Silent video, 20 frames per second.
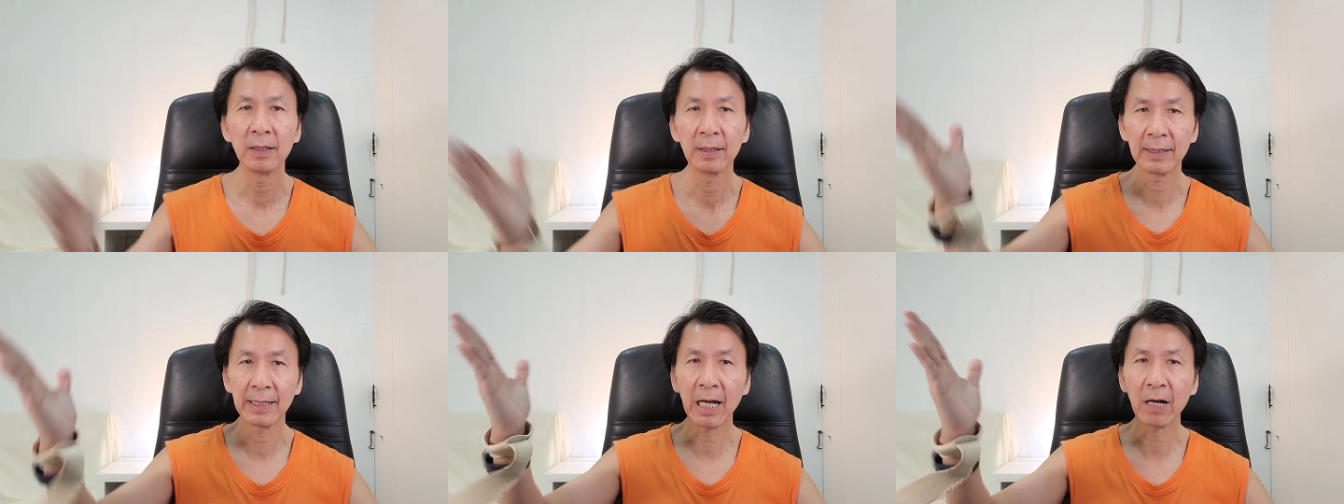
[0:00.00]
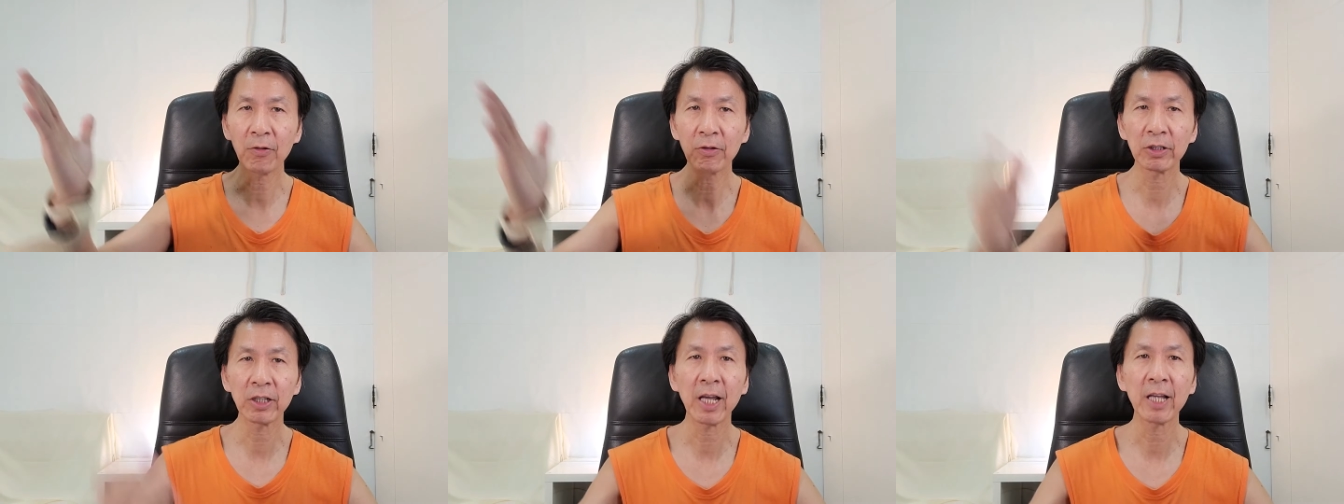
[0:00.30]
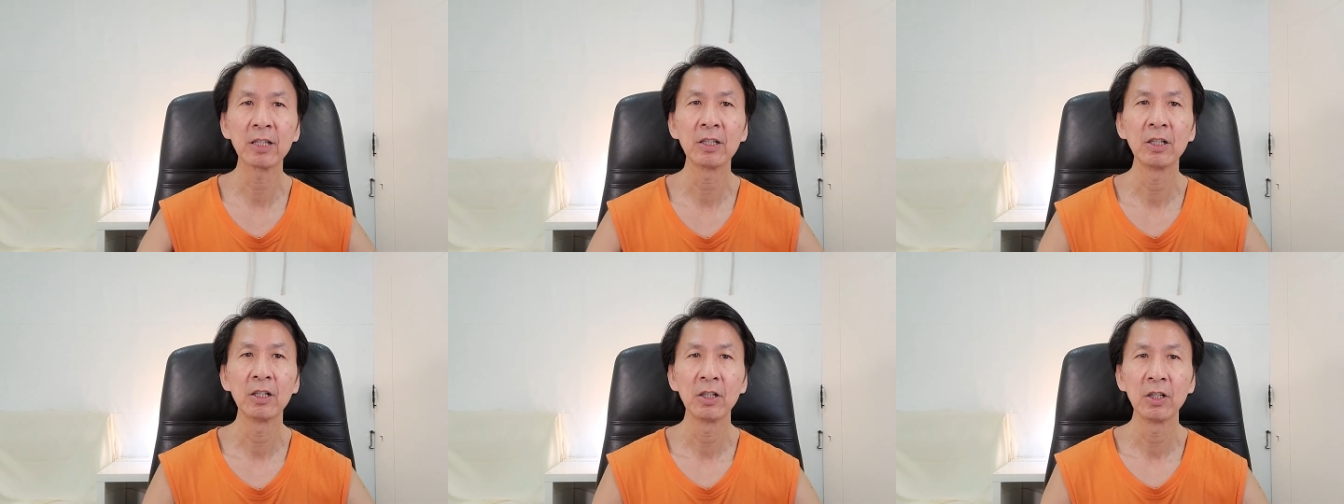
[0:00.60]
Now we
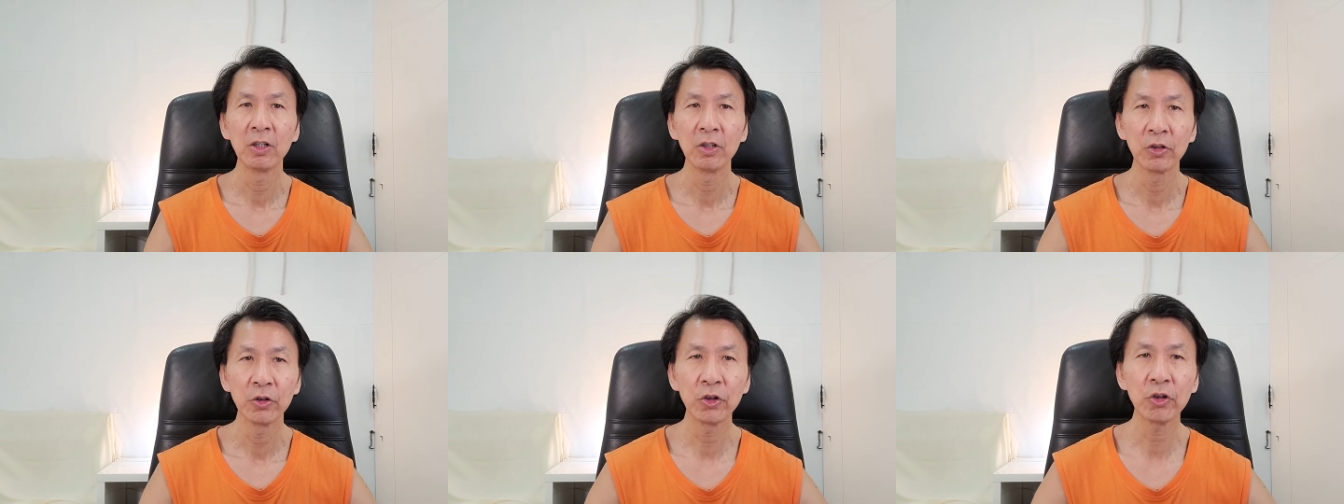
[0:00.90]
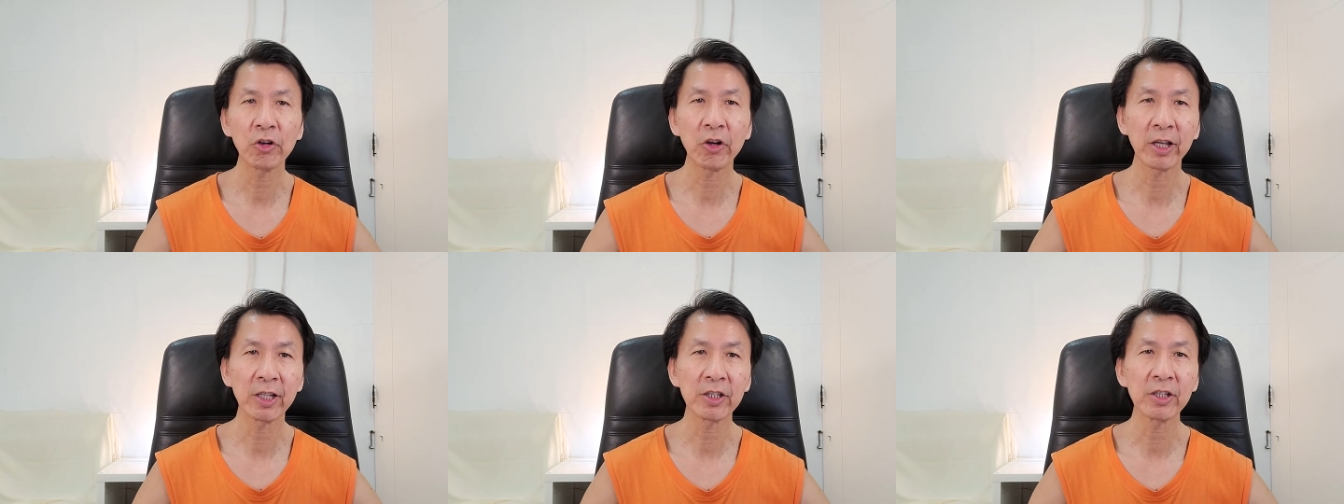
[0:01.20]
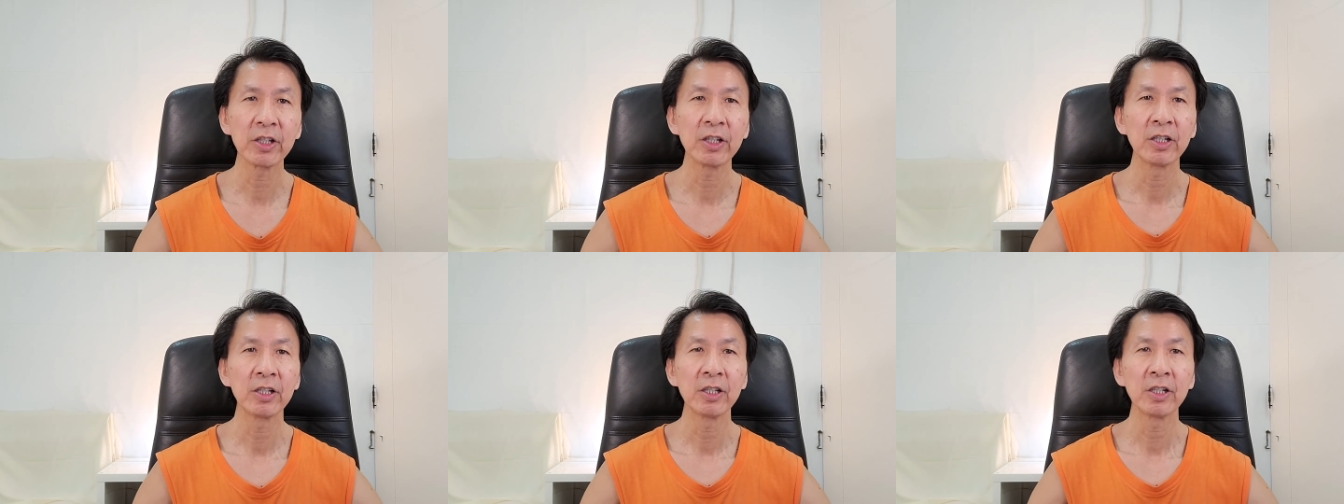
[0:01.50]
turn. You
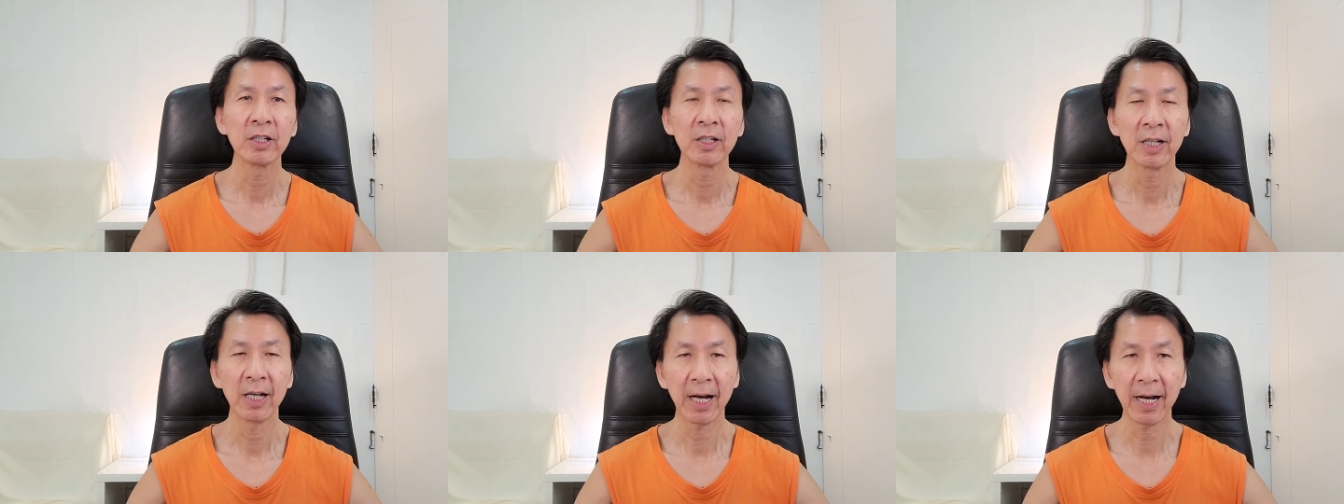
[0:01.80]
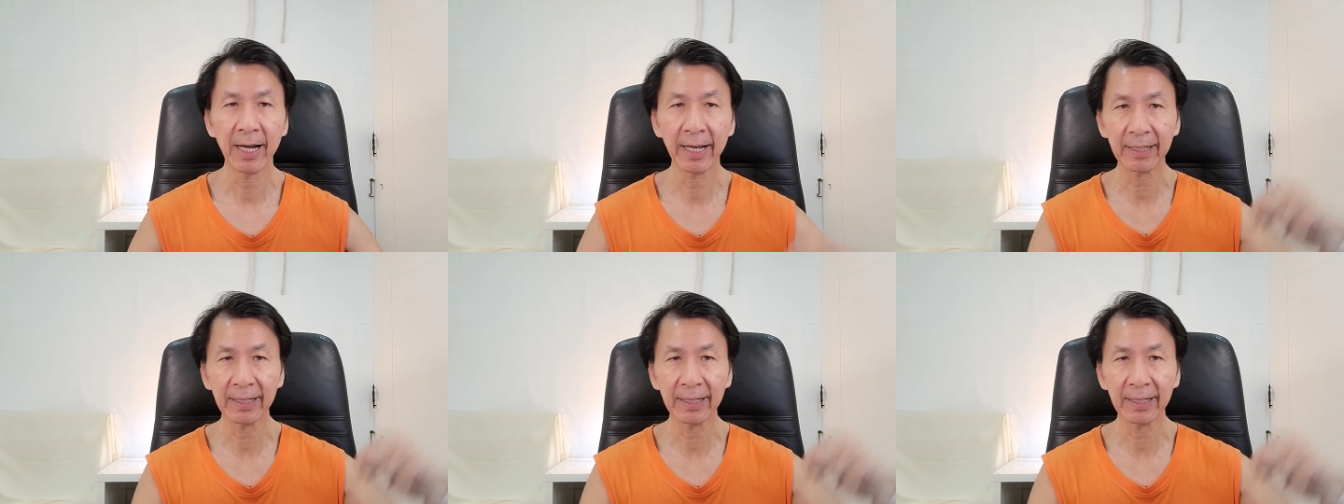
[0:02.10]
can uh,